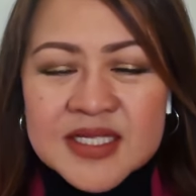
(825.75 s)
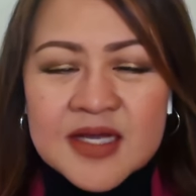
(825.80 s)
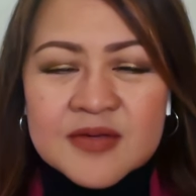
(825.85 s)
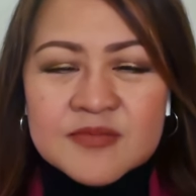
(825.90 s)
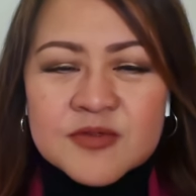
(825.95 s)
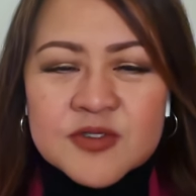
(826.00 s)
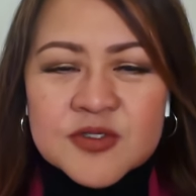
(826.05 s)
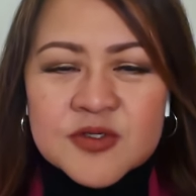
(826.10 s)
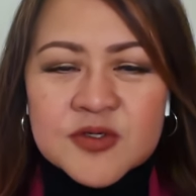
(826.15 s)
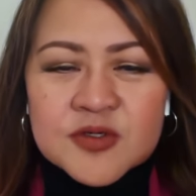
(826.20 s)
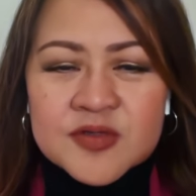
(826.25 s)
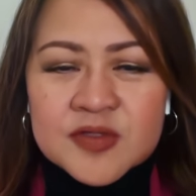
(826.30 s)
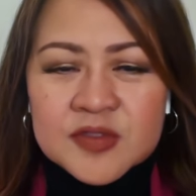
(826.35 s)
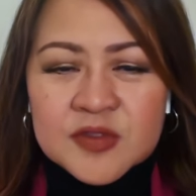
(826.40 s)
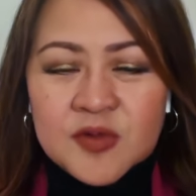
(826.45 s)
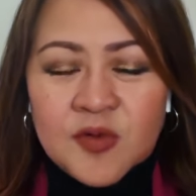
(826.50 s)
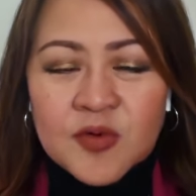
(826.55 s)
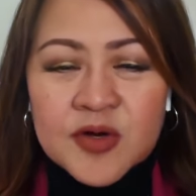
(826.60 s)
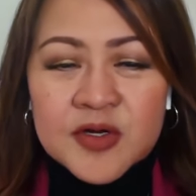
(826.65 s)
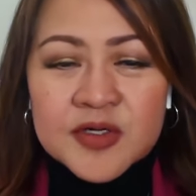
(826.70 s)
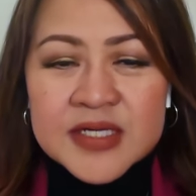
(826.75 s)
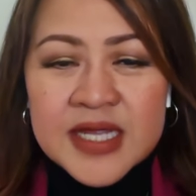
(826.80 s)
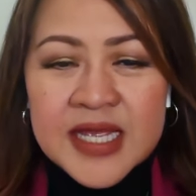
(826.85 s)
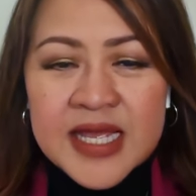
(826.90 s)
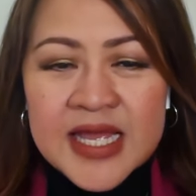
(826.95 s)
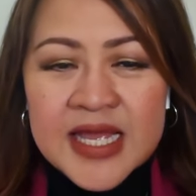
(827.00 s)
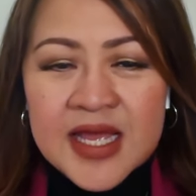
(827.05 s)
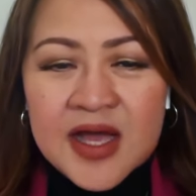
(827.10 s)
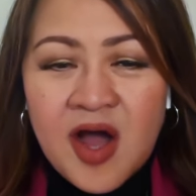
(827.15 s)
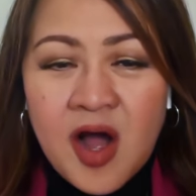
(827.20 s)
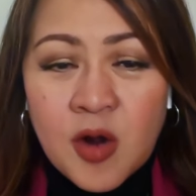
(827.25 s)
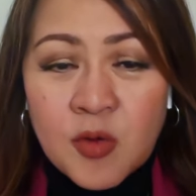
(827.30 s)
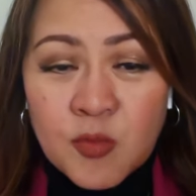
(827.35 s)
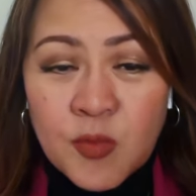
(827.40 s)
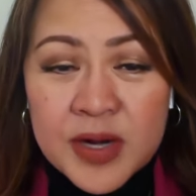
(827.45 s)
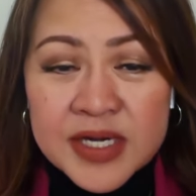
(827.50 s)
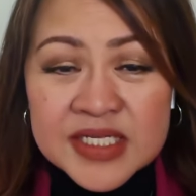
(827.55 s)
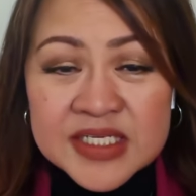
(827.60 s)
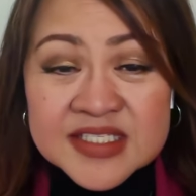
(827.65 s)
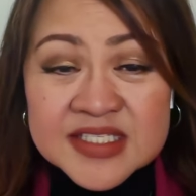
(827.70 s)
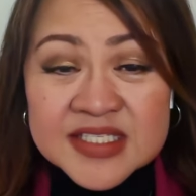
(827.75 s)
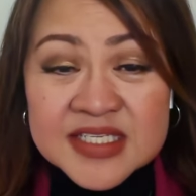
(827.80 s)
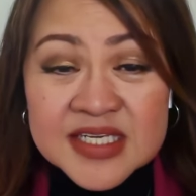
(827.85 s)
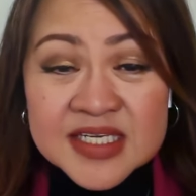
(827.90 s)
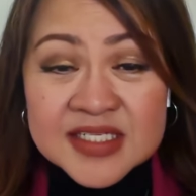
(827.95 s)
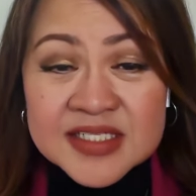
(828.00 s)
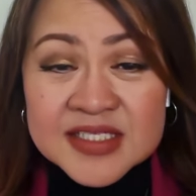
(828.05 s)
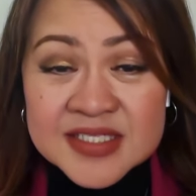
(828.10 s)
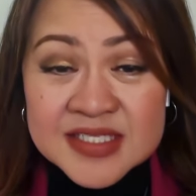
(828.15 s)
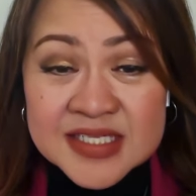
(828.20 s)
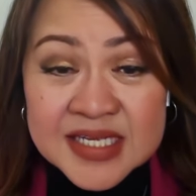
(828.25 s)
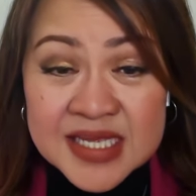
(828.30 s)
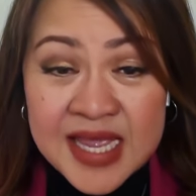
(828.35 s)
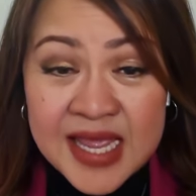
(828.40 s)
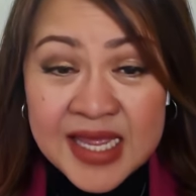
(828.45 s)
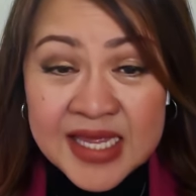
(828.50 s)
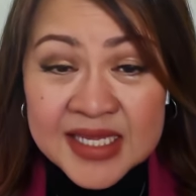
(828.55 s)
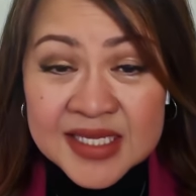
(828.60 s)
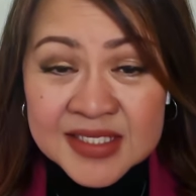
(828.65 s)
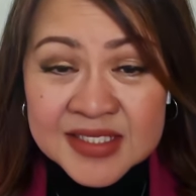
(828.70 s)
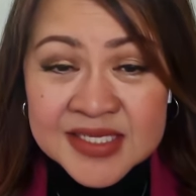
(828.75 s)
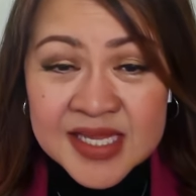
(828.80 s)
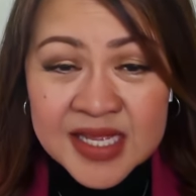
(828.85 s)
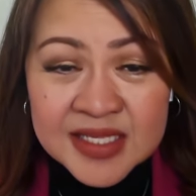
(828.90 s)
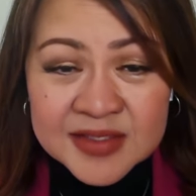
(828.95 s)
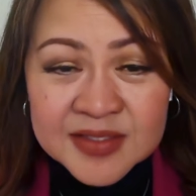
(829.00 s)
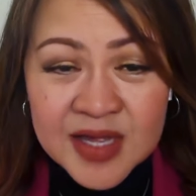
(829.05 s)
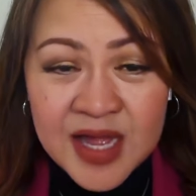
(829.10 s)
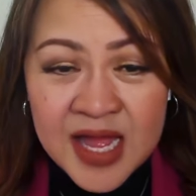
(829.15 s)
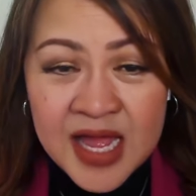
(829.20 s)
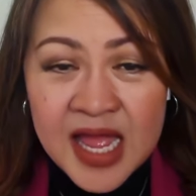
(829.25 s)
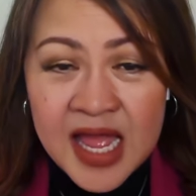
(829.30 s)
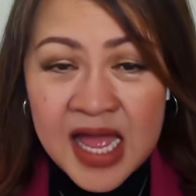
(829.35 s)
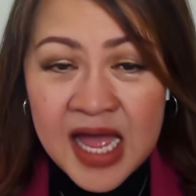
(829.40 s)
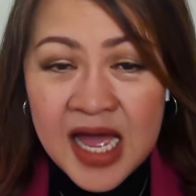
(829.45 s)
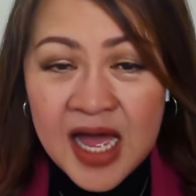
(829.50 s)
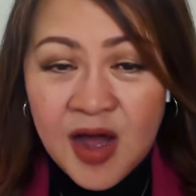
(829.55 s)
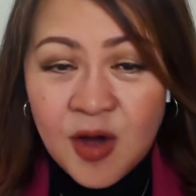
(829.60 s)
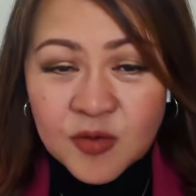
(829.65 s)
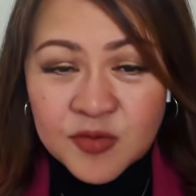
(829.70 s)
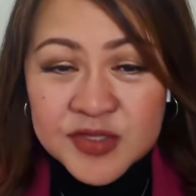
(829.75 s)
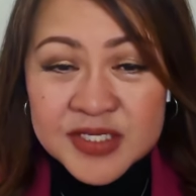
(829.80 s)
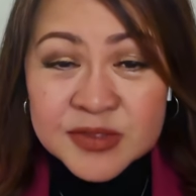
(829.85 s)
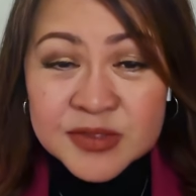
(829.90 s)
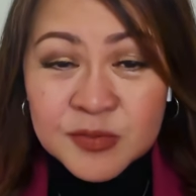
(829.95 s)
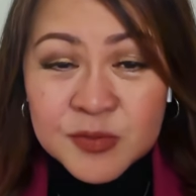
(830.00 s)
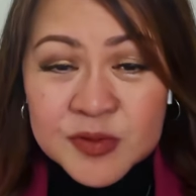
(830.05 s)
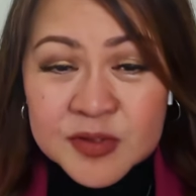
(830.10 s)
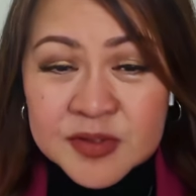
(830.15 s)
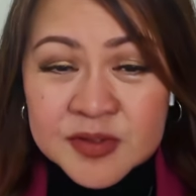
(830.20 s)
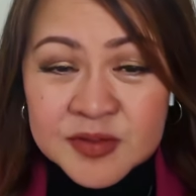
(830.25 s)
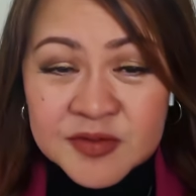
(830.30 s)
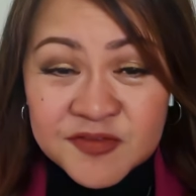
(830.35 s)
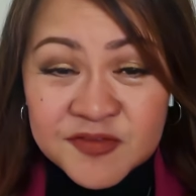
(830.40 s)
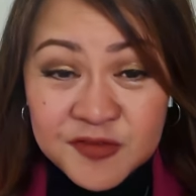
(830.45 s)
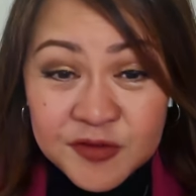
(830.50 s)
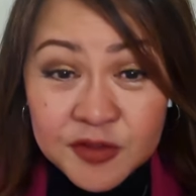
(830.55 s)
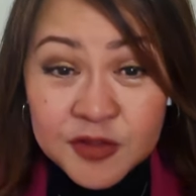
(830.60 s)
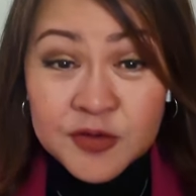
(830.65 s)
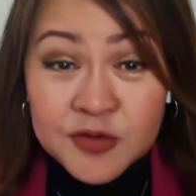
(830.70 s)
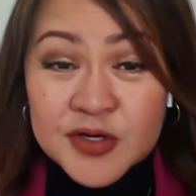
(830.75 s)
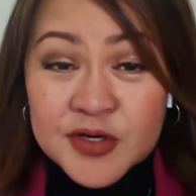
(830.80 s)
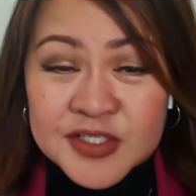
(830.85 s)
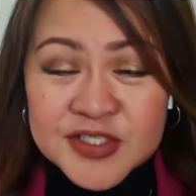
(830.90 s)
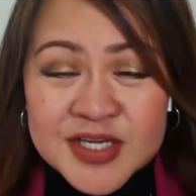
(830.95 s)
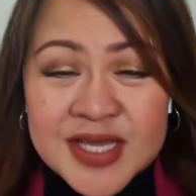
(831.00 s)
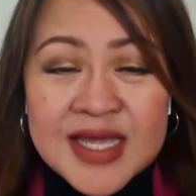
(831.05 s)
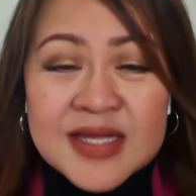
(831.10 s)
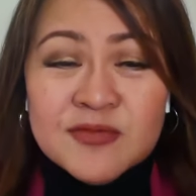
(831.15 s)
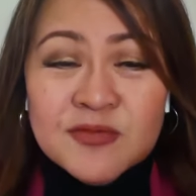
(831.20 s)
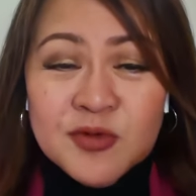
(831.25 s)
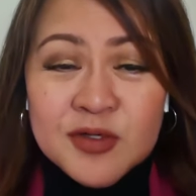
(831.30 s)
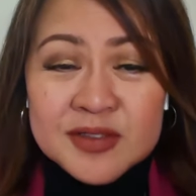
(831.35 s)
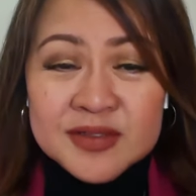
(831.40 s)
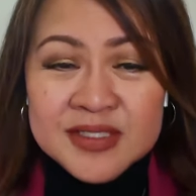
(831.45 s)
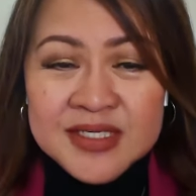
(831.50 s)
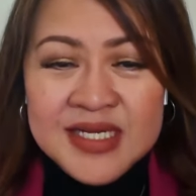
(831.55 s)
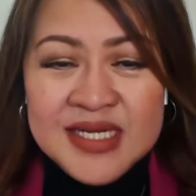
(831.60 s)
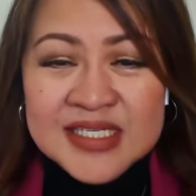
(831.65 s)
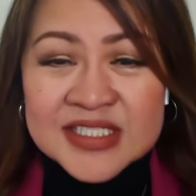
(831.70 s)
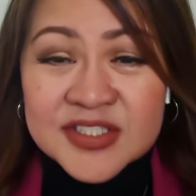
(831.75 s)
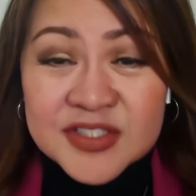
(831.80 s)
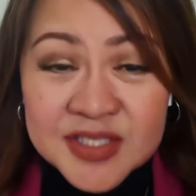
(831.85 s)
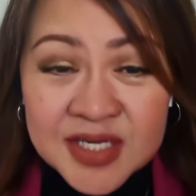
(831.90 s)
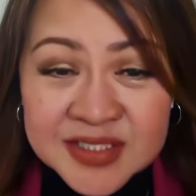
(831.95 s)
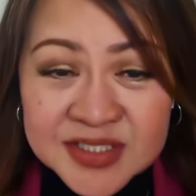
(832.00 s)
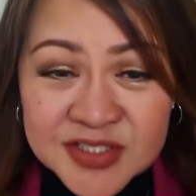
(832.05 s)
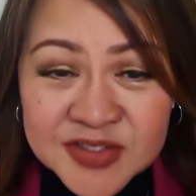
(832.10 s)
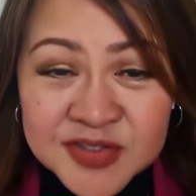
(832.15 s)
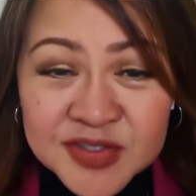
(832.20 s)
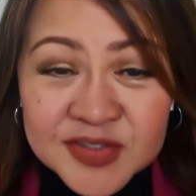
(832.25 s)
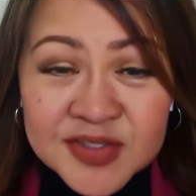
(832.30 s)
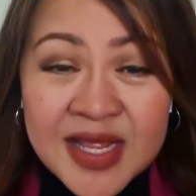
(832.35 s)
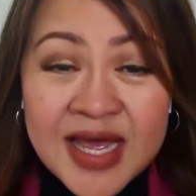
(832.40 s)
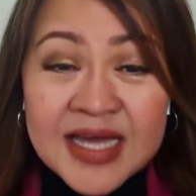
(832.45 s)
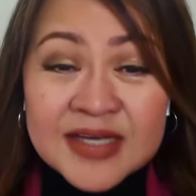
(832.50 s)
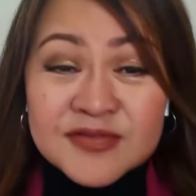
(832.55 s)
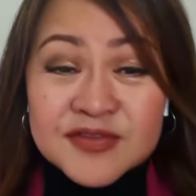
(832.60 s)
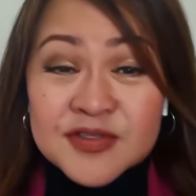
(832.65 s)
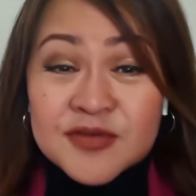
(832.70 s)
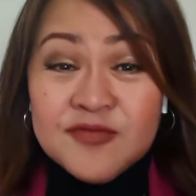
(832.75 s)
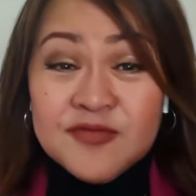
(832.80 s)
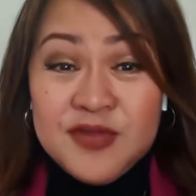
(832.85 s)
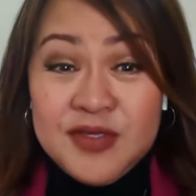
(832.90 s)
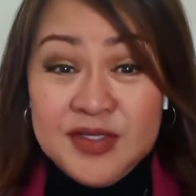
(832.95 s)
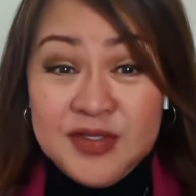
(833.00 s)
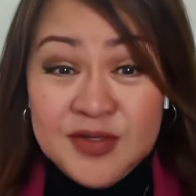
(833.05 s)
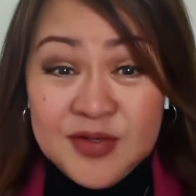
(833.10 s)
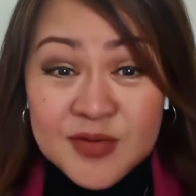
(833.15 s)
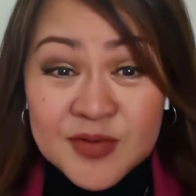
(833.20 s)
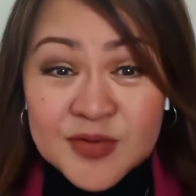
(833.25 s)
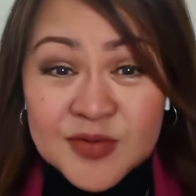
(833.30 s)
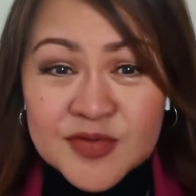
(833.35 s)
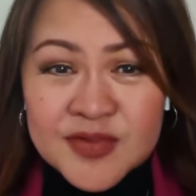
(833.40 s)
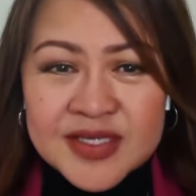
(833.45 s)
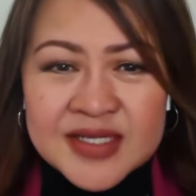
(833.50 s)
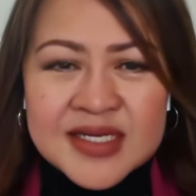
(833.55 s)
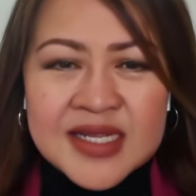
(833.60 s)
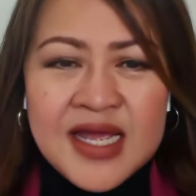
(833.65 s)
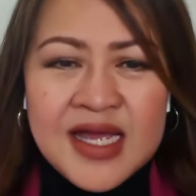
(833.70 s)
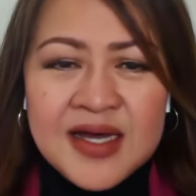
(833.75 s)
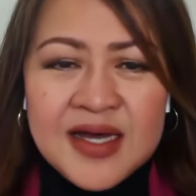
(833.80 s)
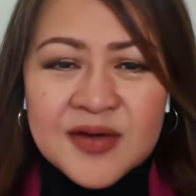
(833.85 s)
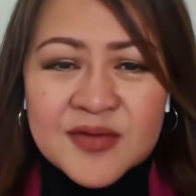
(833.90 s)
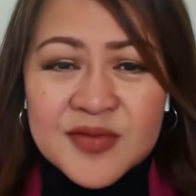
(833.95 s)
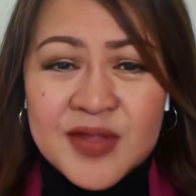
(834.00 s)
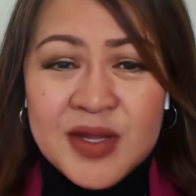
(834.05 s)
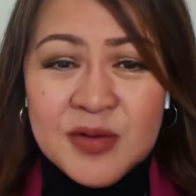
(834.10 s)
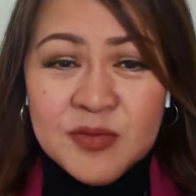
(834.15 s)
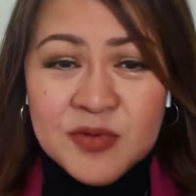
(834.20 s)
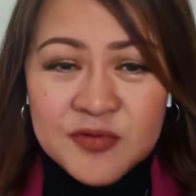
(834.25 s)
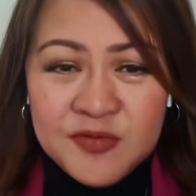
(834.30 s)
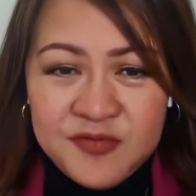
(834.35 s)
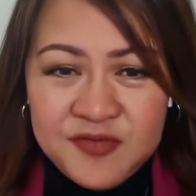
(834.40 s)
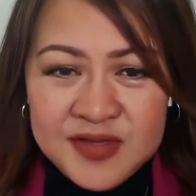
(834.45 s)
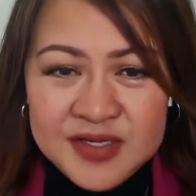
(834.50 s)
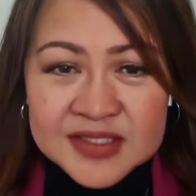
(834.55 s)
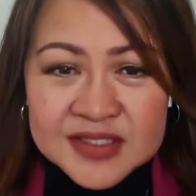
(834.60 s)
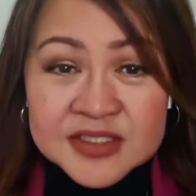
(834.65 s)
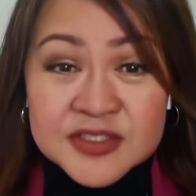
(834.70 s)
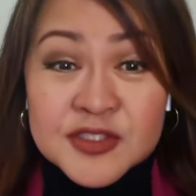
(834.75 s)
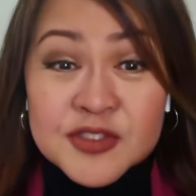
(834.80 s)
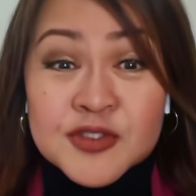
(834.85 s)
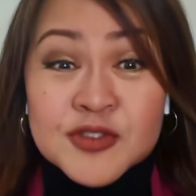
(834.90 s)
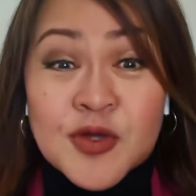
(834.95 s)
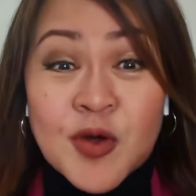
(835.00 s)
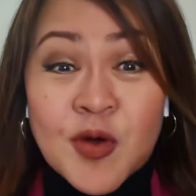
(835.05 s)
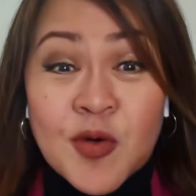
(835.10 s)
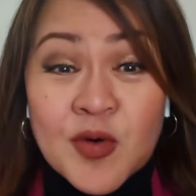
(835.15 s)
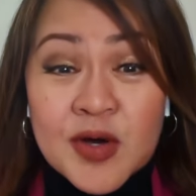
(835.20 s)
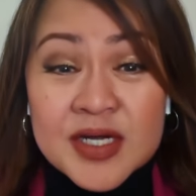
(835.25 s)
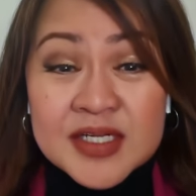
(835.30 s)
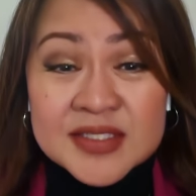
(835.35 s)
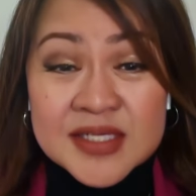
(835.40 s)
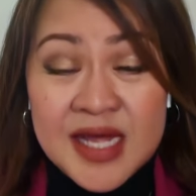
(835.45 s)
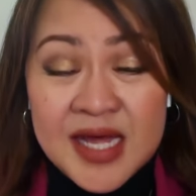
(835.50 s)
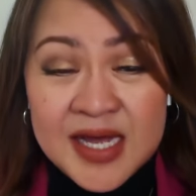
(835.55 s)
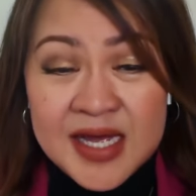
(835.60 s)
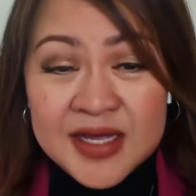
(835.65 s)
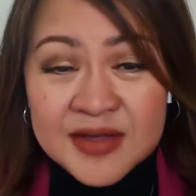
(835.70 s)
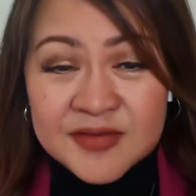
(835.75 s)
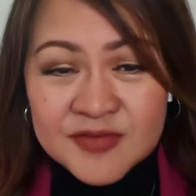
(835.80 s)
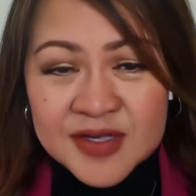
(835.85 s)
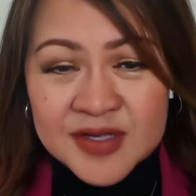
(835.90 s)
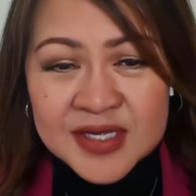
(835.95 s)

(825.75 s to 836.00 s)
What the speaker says: I'm sure the Lord already sees the end of how this will flourish and will touch the lives of the youth and how they will feel so alive.